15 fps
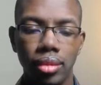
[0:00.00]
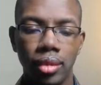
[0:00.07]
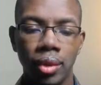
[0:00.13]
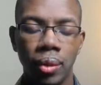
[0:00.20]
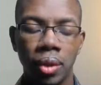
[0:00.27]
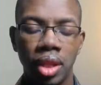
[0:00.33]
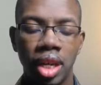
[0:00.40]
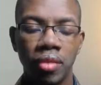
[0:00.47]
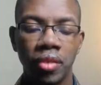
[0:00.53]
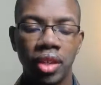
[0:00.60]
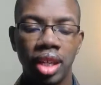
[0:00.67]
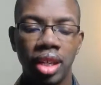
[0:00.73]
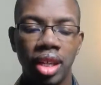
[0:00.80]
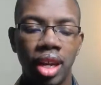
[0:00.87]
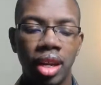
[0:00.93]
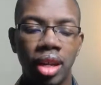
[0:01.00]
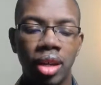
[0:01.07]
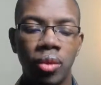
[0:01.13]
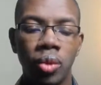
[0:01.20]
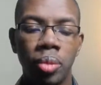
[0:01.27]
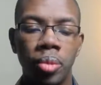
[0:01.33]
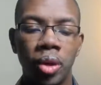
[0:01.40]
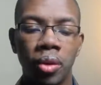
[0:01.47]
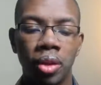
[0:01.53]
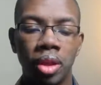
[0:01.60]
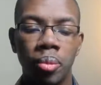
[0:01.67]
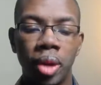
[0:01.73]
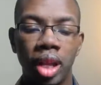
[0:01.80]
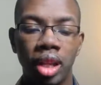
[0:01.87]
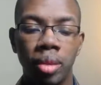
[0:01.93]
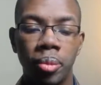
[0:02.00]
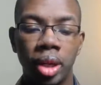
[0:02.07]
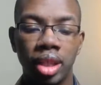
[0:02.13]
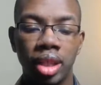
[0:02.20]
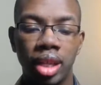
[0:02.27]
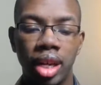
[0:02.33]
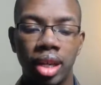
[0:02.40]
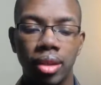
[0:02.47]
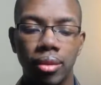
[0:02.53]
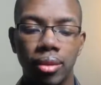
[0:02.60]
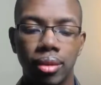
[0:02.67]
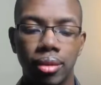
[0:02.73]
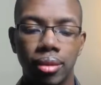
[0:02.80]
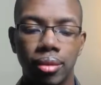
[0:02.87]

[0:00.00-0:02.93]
With every inhale, we poke the belly button out.